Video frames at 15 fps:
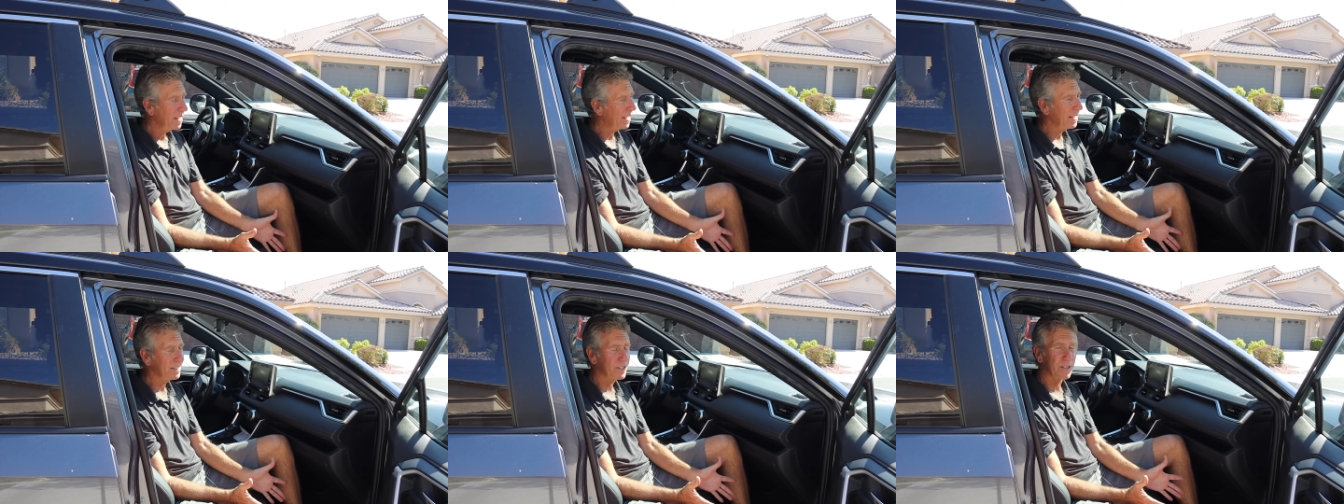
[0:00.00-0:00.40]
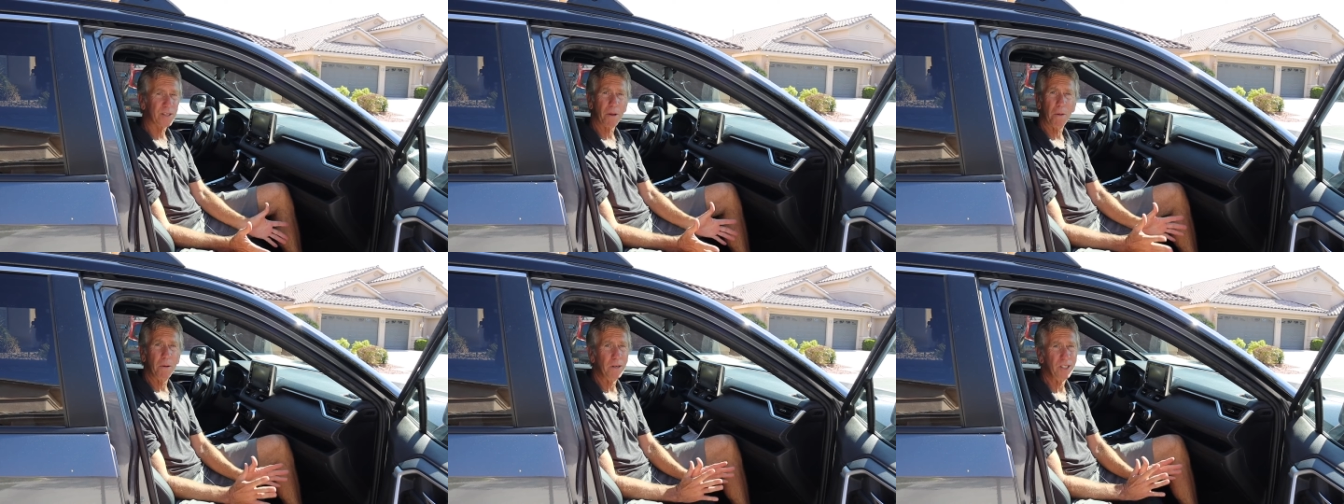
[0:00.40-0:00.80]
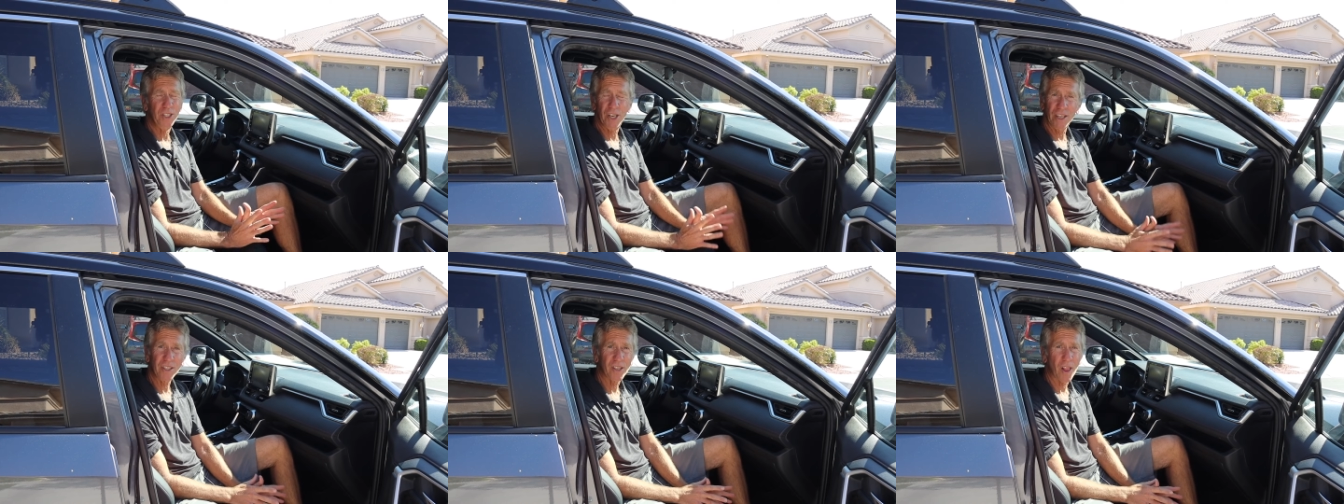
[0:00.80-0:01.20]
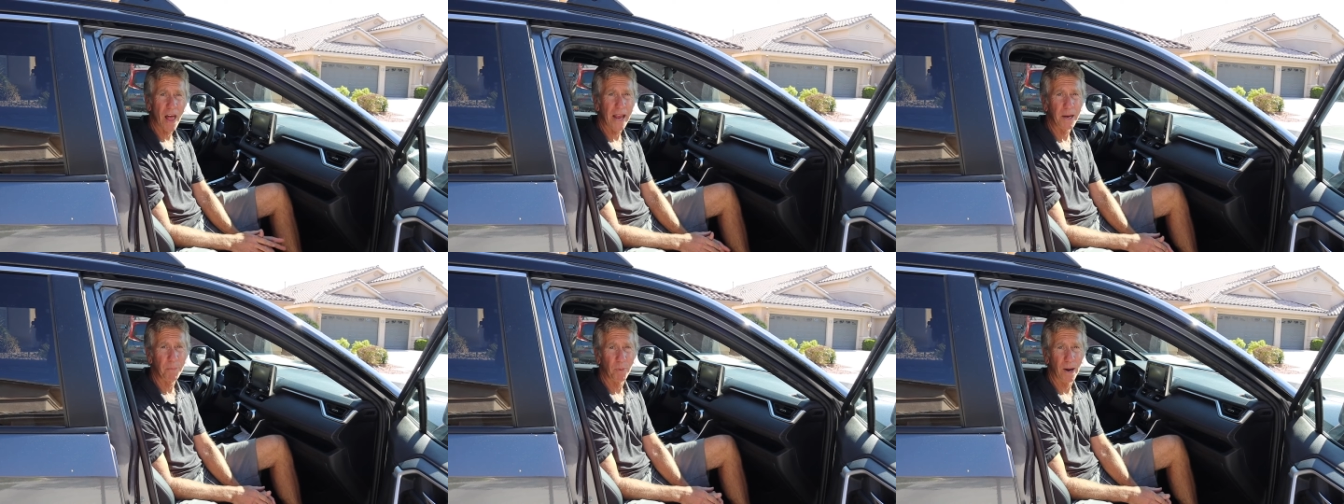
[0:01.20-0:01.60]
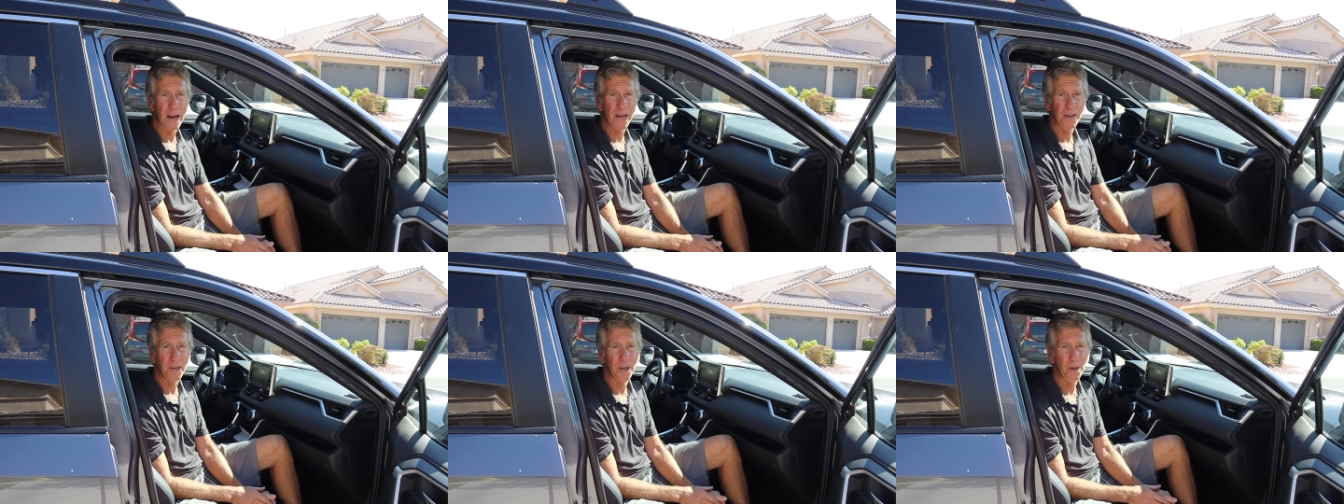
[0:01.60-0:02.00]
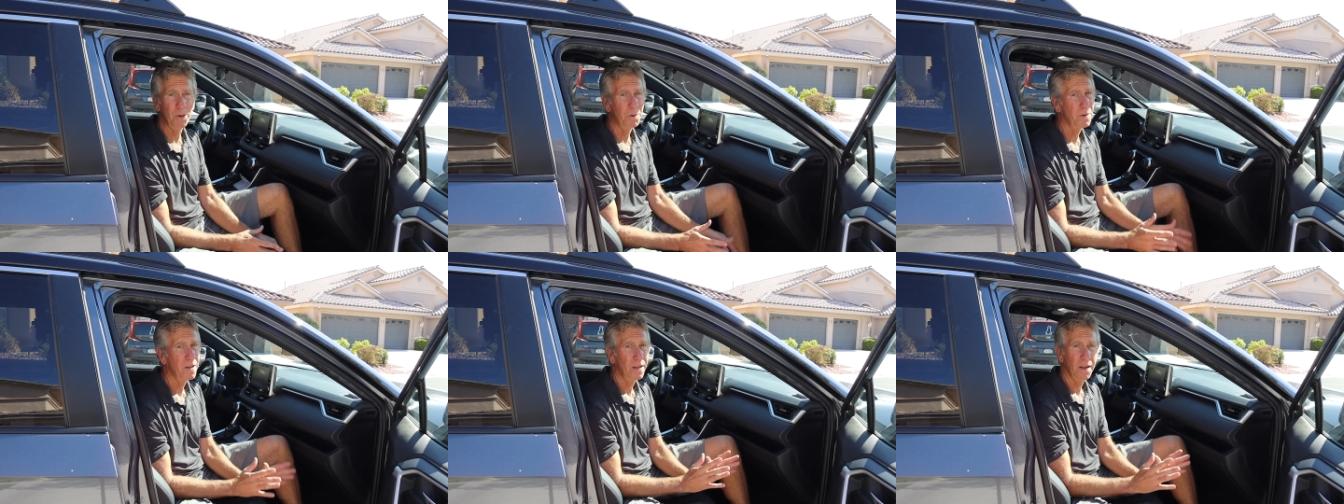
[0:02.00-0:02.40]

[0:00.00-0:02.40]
It's just like brand new.